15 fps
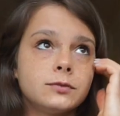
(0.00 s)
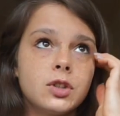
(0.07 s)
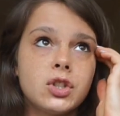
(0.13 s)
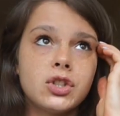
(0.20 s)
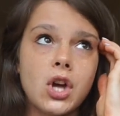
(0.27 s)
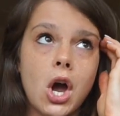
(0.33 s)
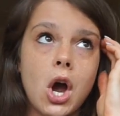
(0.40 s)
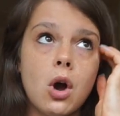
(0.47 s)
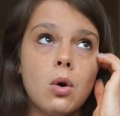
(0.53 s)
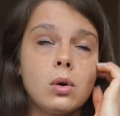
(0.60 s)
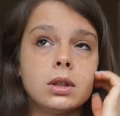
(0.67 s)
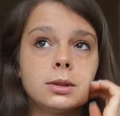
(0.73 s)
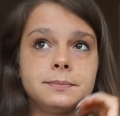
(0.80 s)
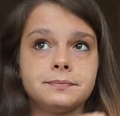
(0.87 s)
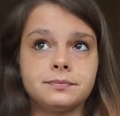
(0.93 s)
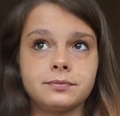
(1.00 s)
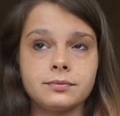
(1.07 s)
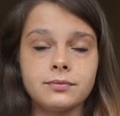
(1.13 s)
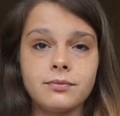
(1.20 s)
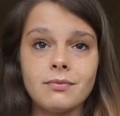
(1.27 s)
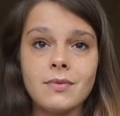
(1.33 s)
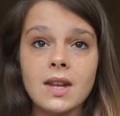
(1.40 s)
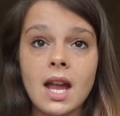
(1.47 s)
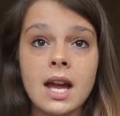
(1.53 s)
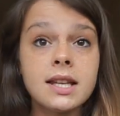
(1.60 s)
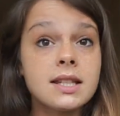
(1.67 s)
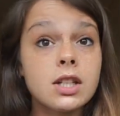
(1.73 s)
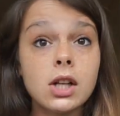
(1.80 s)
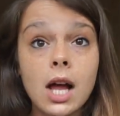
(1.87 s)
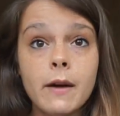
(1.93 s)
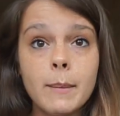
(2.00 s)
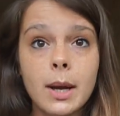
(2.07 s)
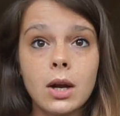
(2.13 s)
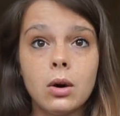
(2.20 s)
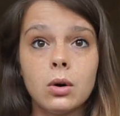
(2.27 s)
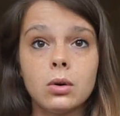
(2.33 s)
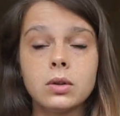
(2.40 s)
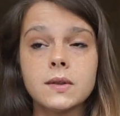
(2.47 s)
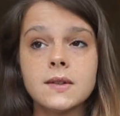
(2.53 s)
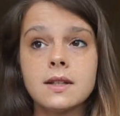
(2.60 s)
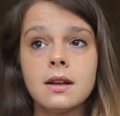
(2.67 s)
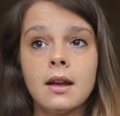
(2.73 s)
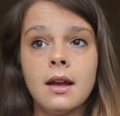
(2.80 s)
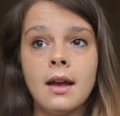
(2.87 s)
So I still have my goals